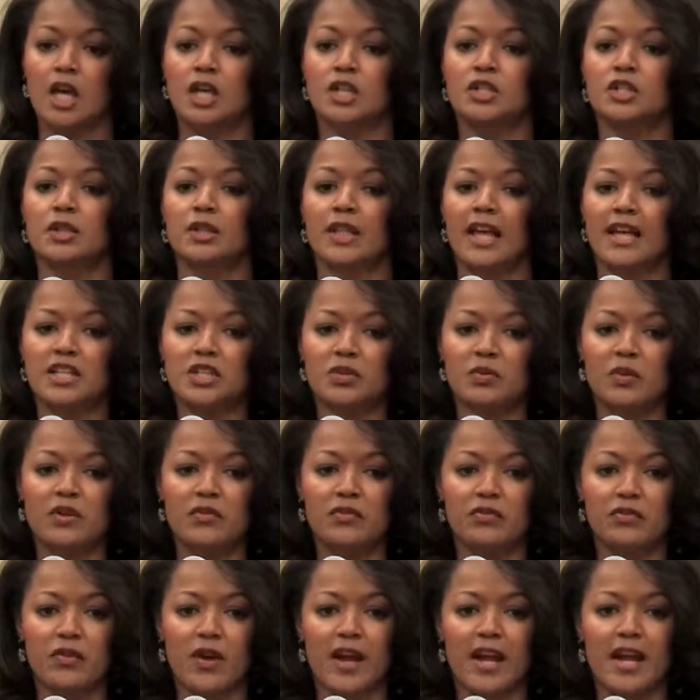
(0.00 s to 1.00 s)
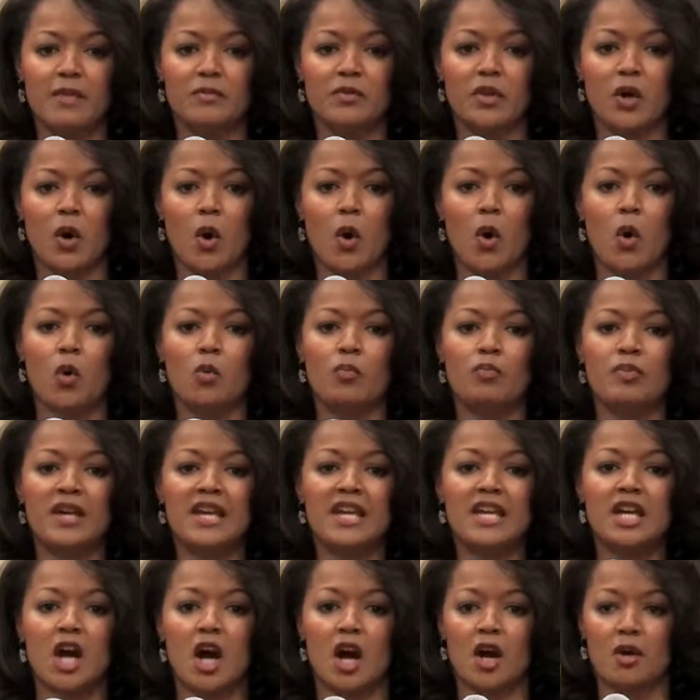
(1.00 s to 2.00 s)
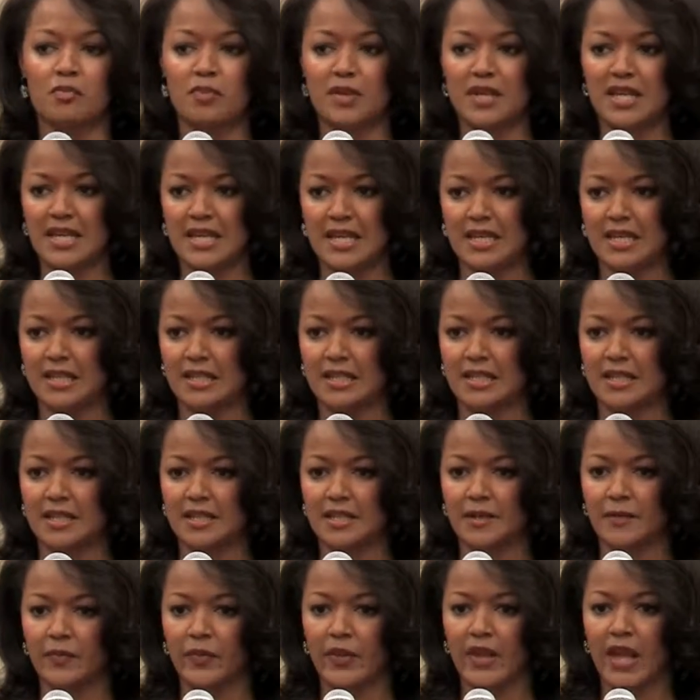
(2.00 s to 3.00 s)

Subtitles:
So let's reframe the whole PR piece.